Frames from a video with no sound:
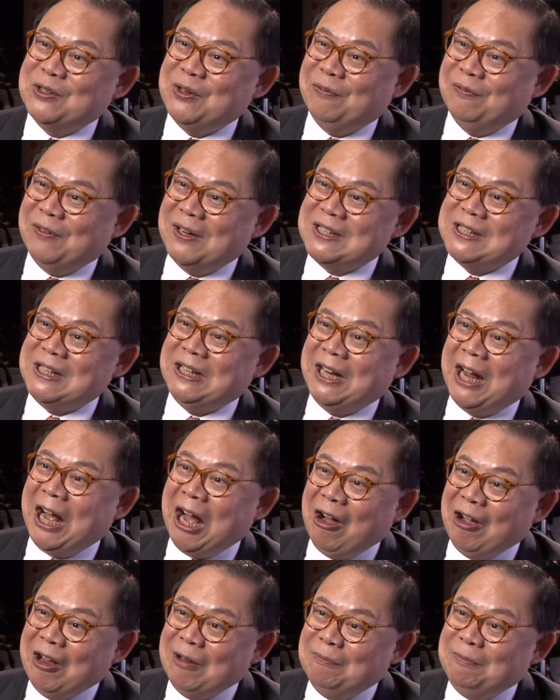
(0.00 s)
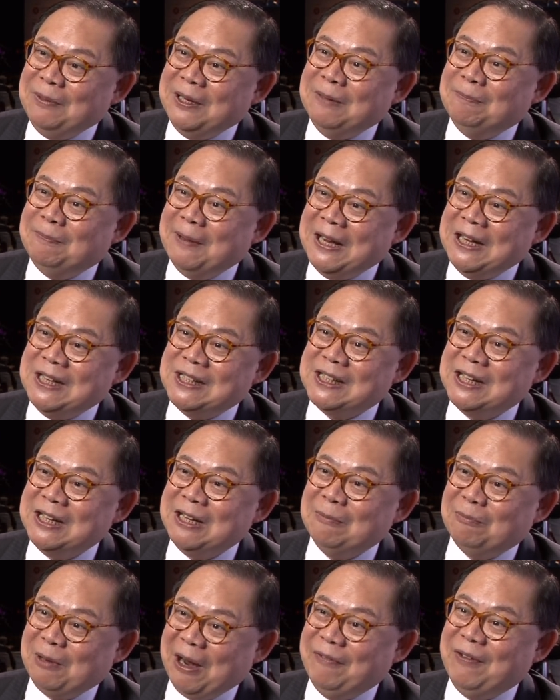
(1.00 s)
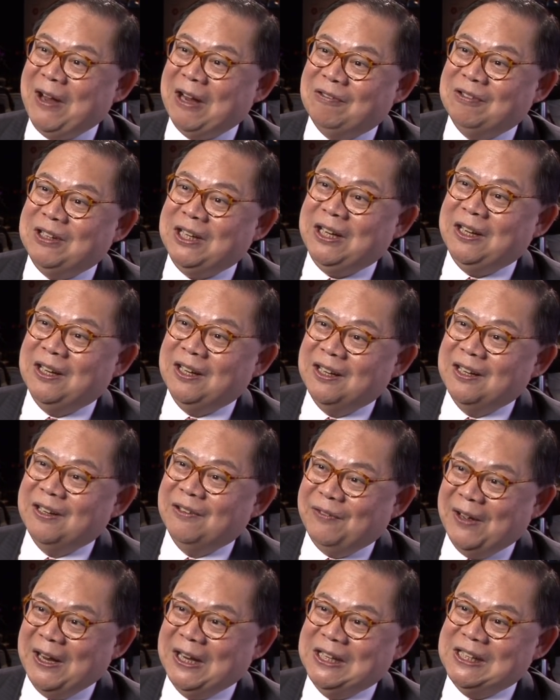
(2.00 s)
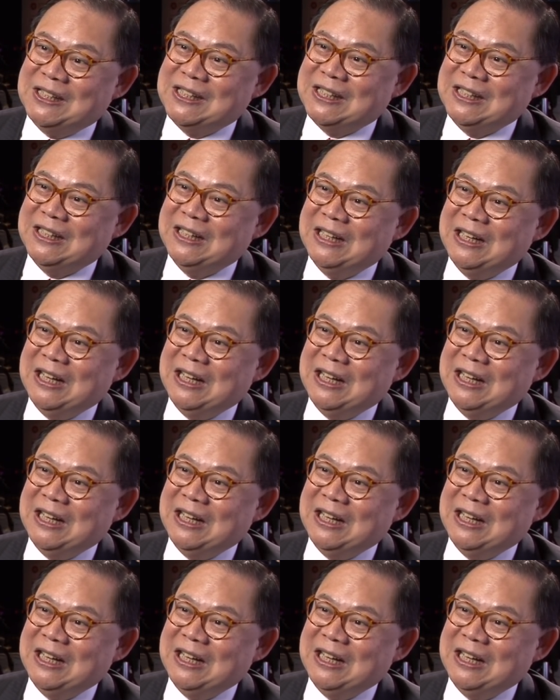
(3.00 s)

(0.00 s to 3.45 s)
to invest in RMB-based private equity funds.